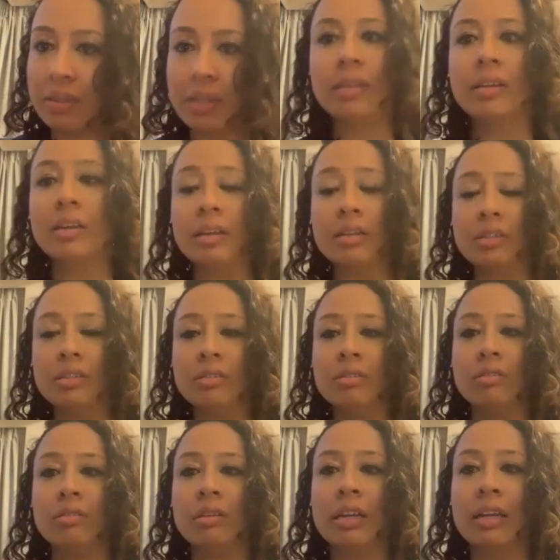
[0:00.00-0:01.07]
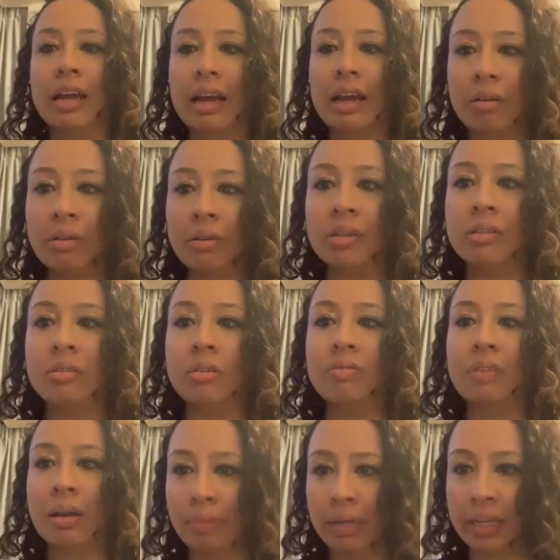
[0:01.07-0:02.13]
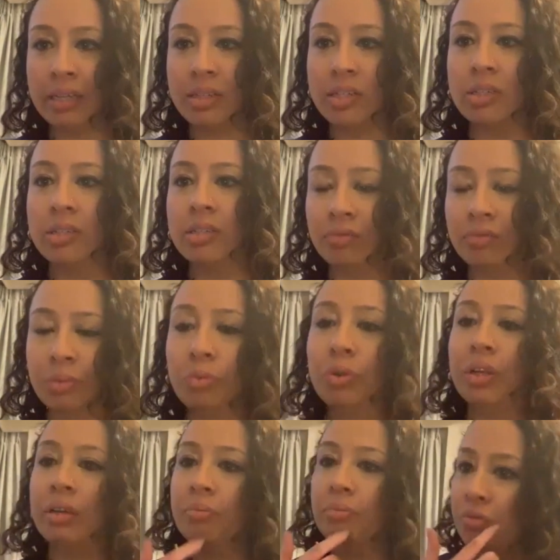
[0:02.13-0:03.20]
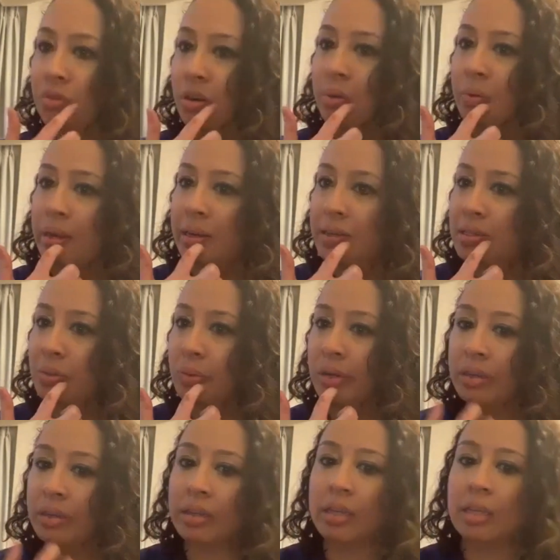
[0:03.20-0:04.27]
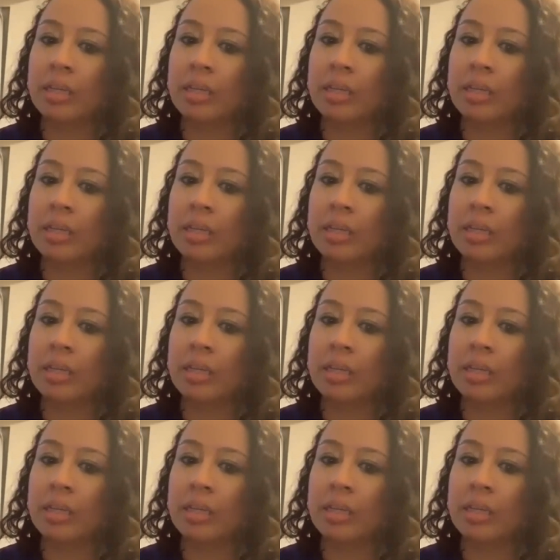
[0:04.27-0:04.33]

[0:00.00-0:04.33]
And then I'd do an hour of applications every morning before I went into work.